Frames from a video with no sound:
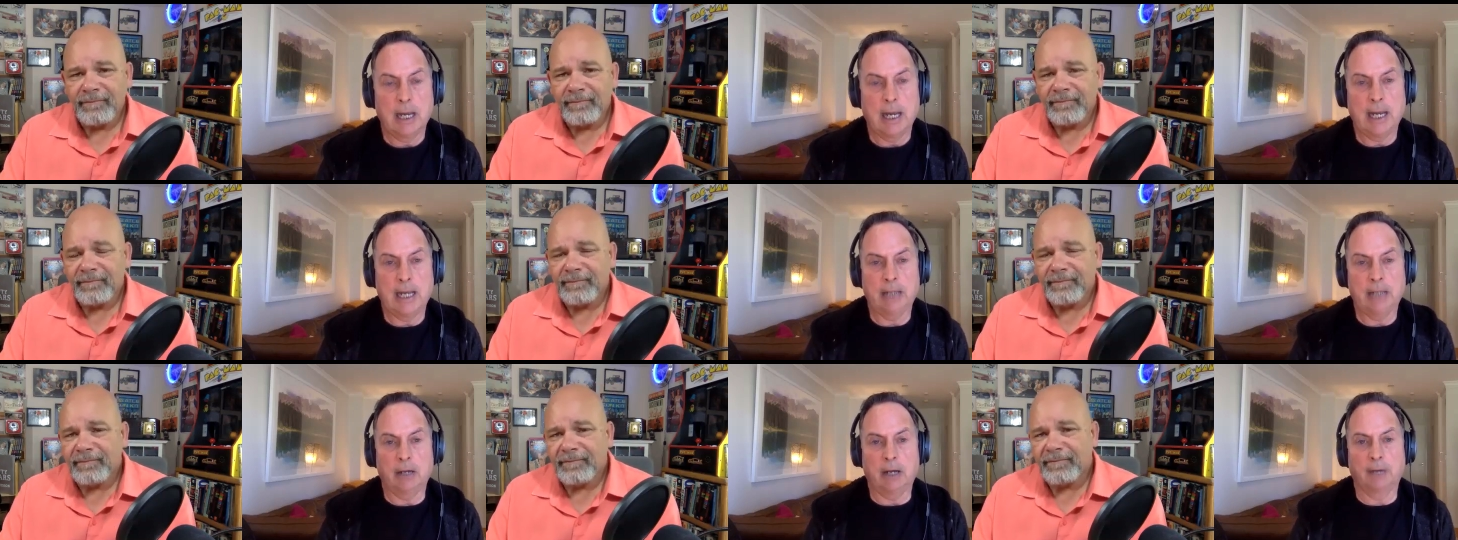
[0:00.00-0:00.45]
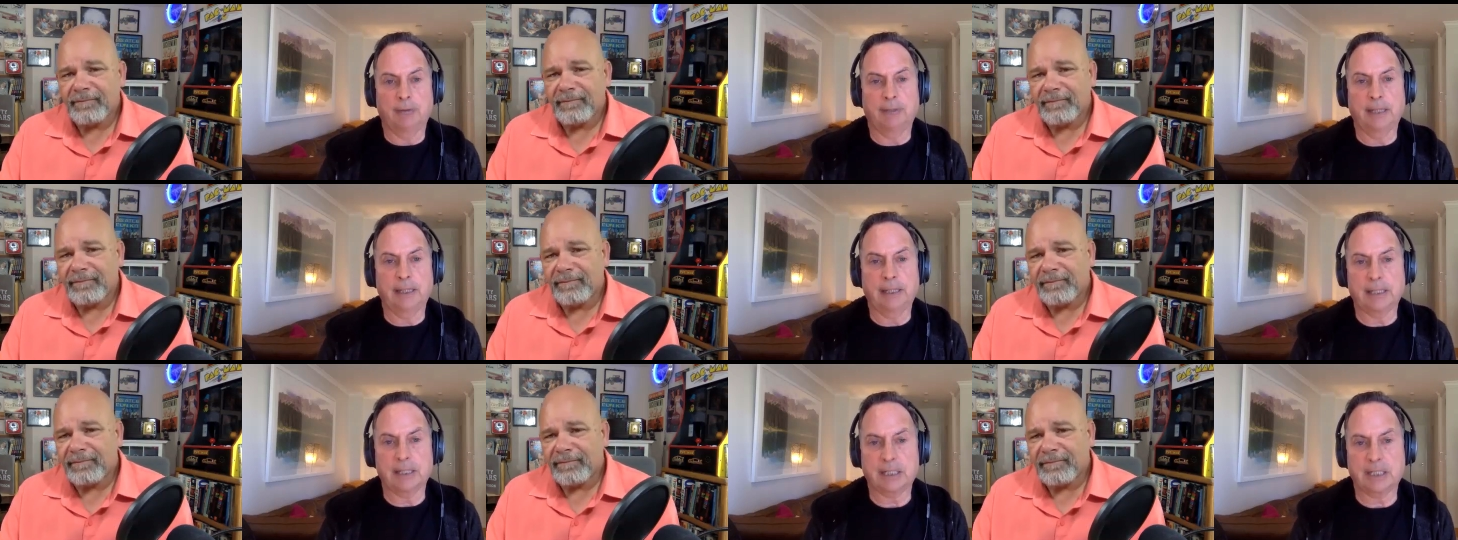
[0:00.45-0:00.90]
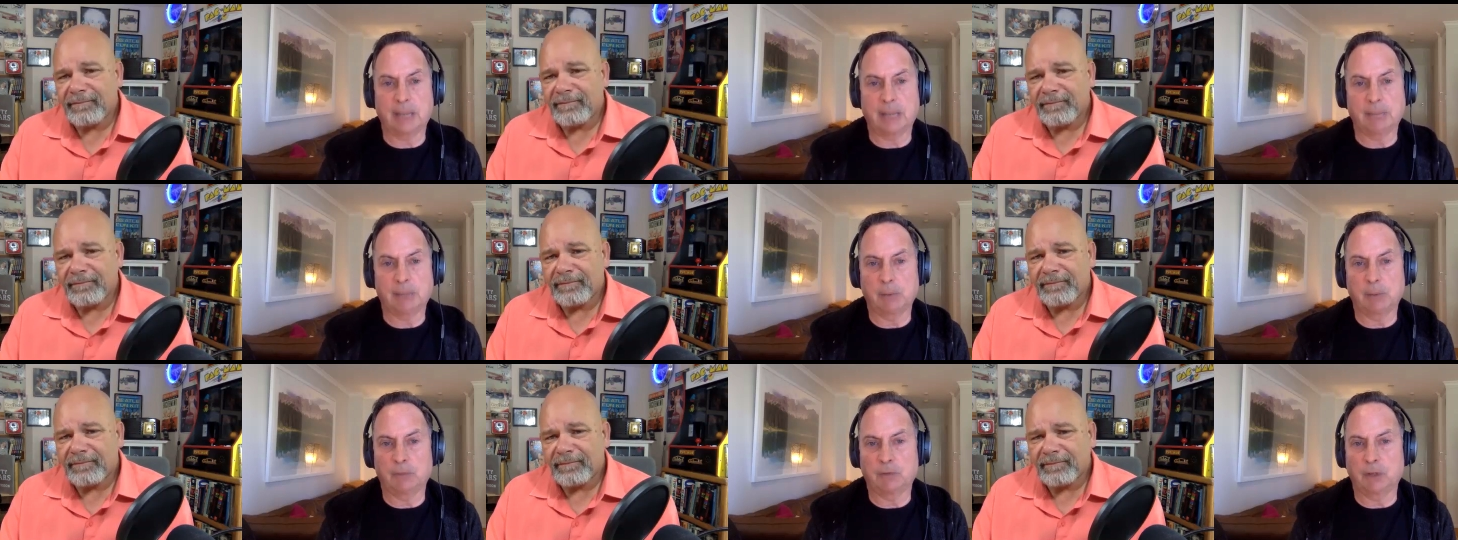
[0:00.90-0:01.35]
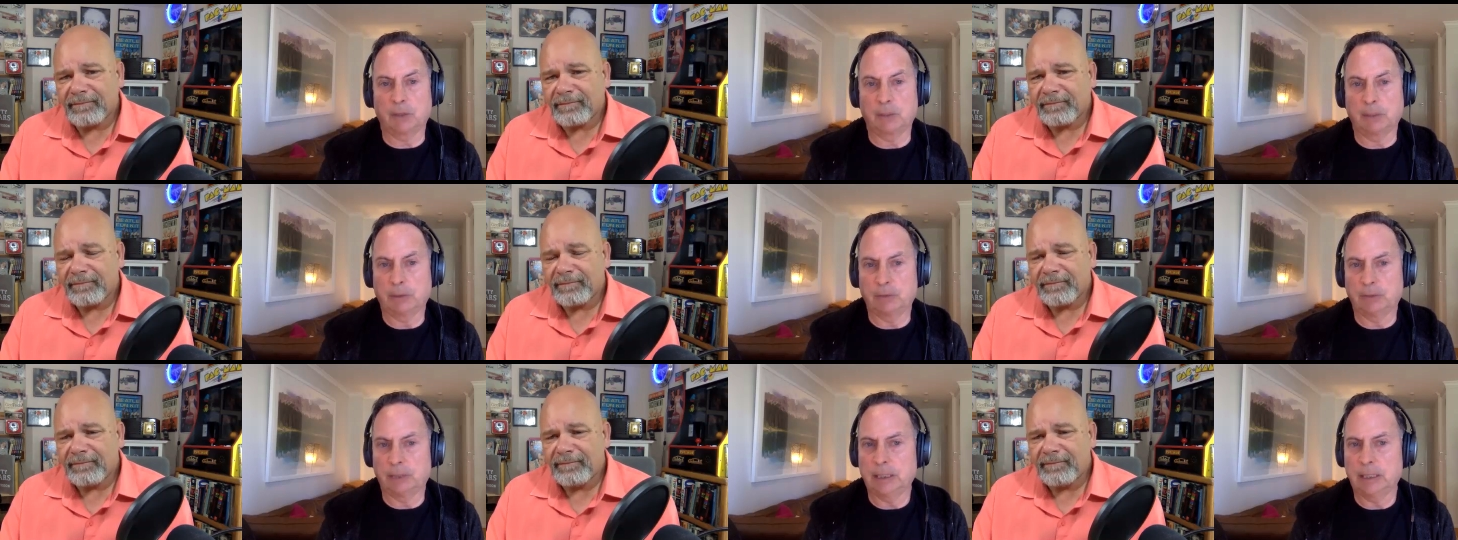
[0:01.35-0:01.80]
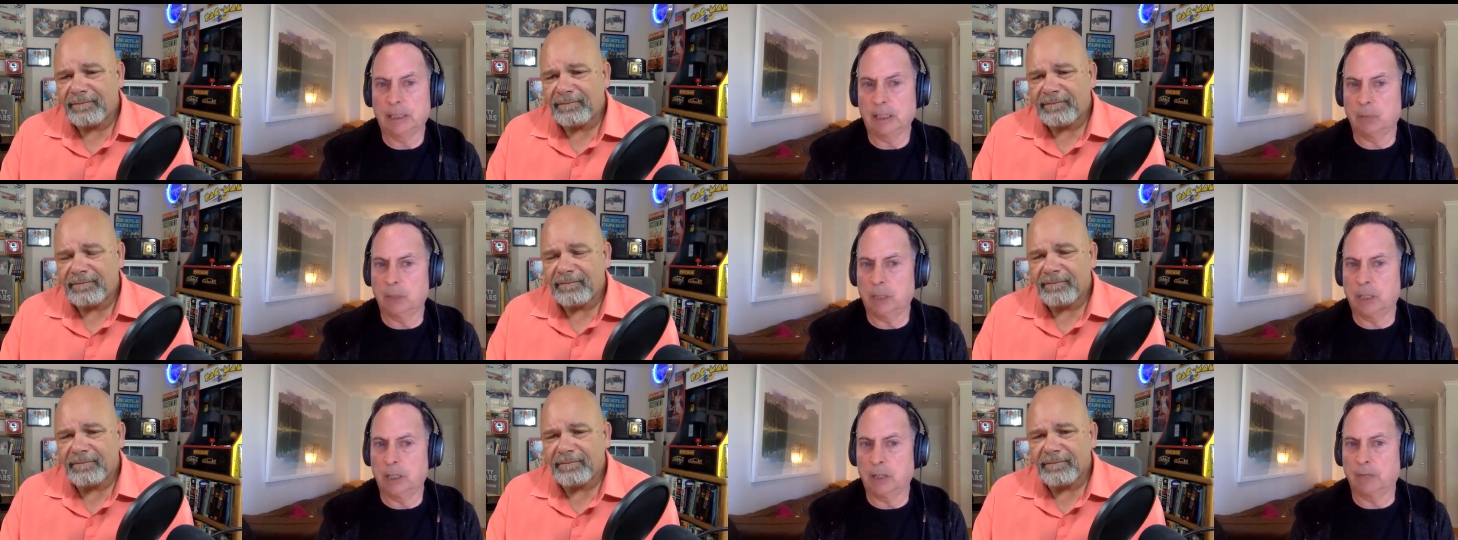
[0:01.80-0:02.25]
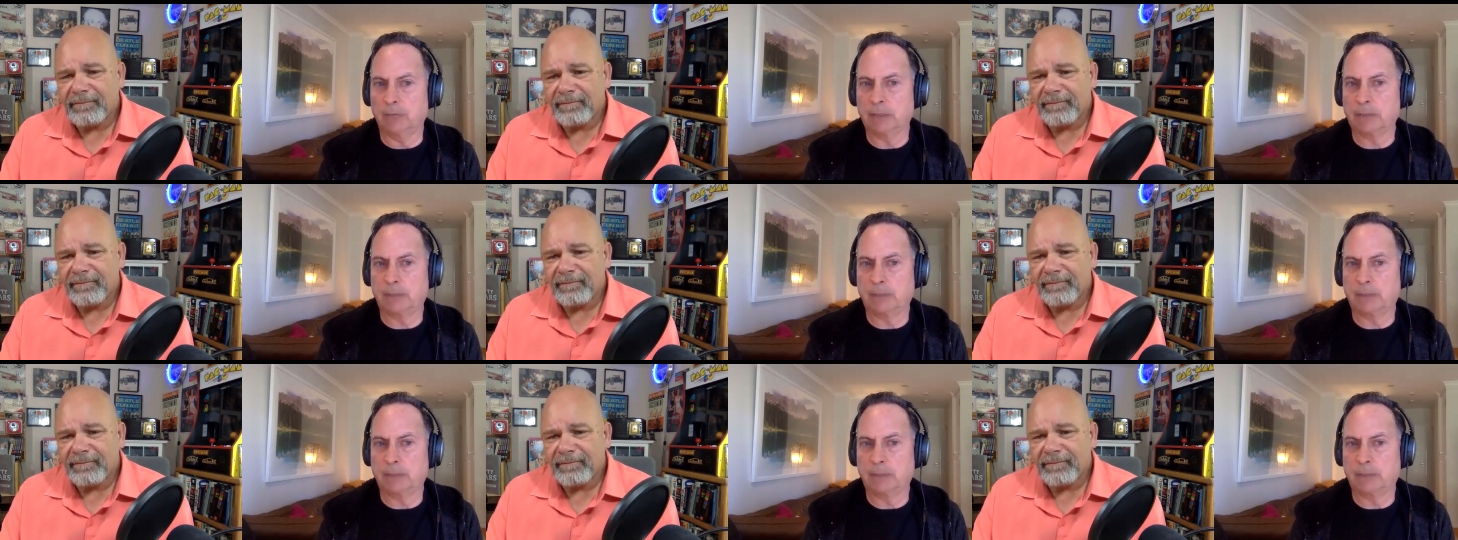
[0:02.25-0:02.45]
Speaker 1: And I think it's something we've got to be really aware of,